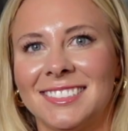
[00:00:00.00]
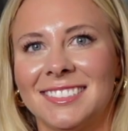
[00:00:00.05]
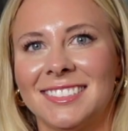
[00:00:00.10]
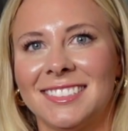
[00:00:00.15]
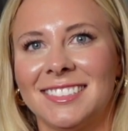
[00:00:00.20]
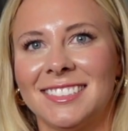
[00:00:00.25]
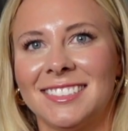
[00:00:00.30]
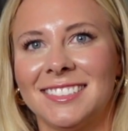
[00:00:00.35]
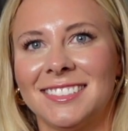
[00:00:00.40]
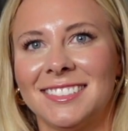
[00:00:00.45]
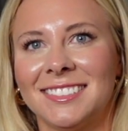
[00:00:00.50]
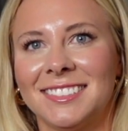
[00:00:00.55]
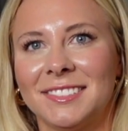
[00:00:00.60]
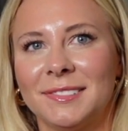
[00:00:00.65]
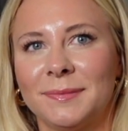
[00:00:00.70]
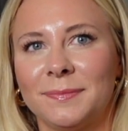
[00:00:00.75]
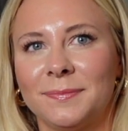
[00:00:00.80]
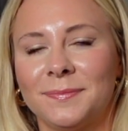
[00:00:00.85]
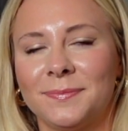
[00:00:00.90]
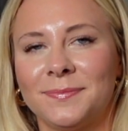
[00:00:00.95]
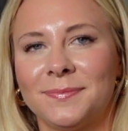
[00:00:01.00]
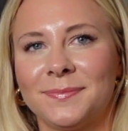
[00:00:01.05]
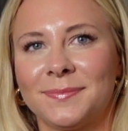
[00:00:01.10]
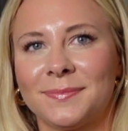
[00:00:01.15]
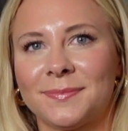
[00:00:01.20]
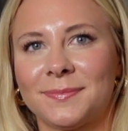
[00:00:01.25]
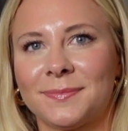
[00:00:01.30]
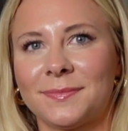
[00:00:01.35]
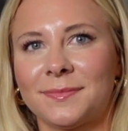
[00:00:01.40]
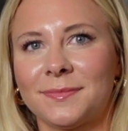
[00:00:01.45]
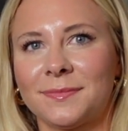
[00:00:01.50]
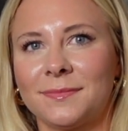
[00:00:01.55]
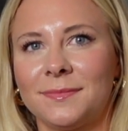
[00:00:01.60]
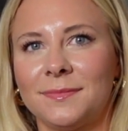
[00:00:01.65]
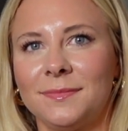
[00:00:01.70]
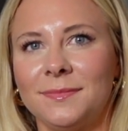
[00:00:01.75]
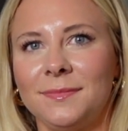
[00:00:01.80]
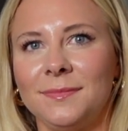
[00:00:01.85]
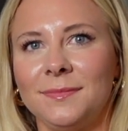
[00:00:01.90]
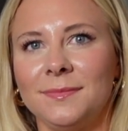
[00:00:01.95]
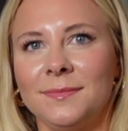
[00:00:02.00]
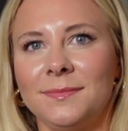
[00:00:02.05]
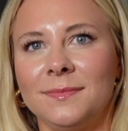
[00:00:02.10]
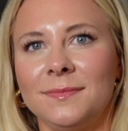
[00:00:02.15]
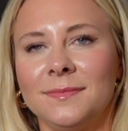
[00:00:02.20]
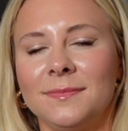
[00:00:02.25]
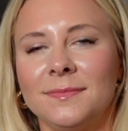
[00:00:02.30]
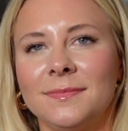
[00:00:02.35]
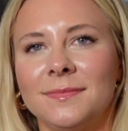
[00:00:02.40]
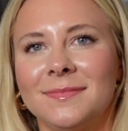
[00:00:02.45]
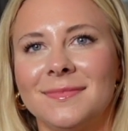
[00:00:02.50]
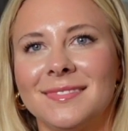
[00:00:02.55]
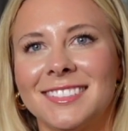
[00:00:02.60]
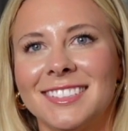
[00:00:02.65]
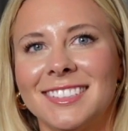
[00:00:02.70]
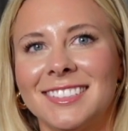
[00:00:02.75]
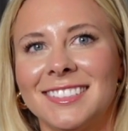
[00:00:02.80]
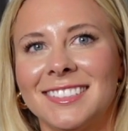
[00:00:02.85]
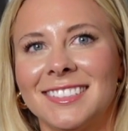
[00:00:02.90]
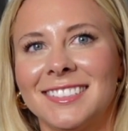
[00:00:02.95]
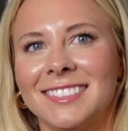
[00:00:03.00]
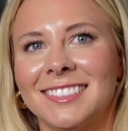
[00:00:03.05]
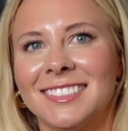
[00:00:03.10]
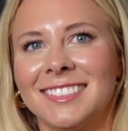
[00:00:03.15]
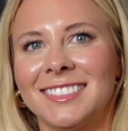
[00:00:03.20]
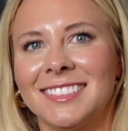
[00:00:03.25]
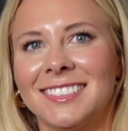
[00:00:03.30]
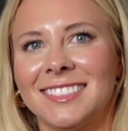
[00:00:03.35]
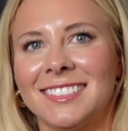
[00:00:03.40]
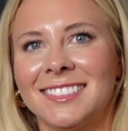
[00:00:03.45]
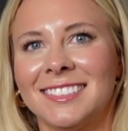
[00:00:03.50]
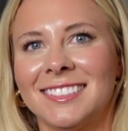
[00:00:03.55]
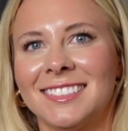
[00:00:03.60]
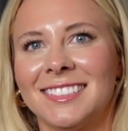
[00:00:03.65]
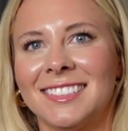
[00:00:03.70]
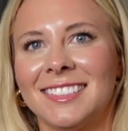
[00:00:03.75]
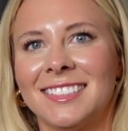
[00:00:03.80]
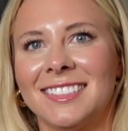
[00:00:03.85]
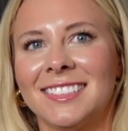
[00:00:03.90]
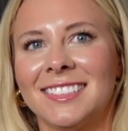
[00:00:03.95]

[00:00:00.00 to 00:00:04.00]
The person shown says nothing.